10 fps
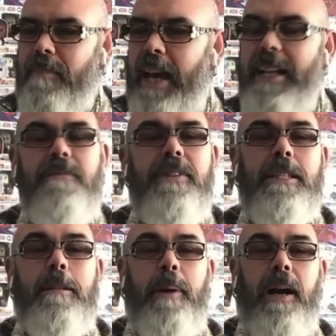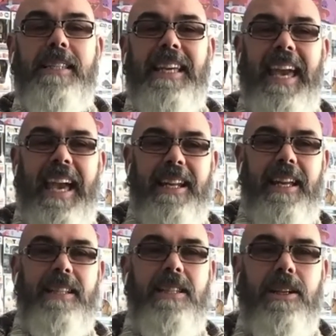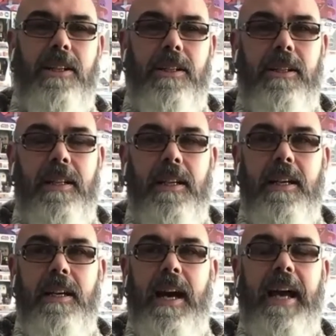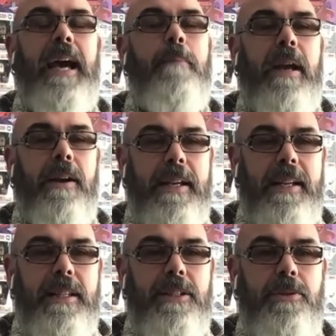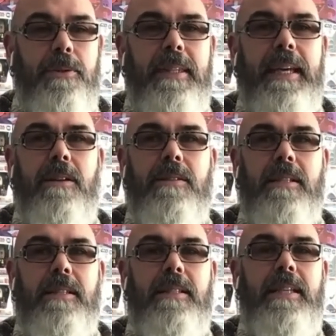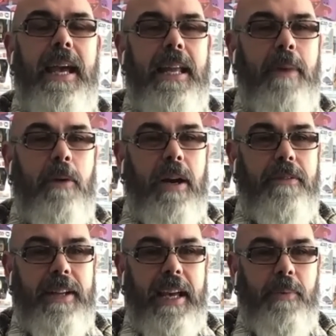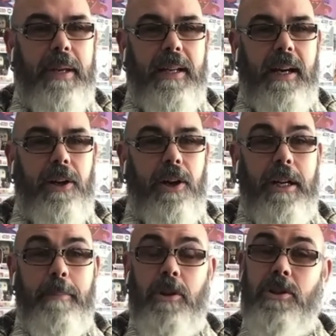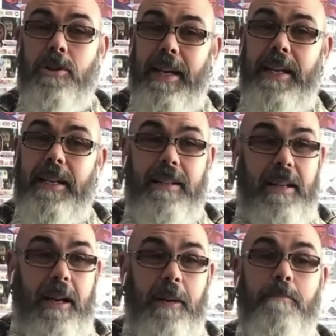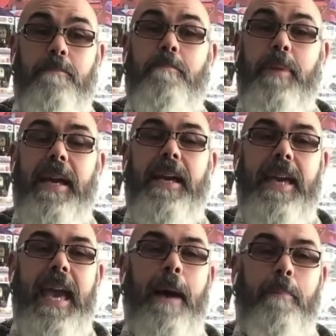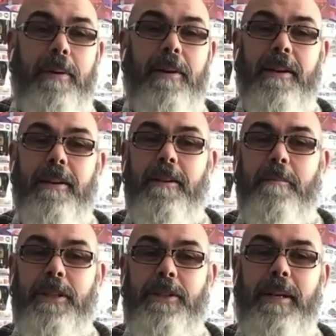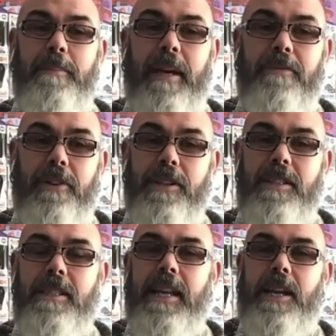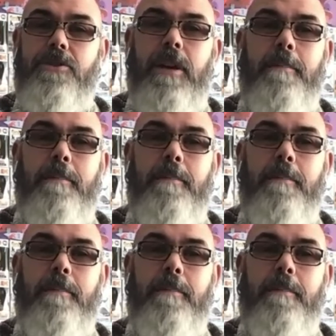didn't visit the parks again until I got married in 2010. My wife and I went on our honeymoon. So I had a big gap between my first and second trip.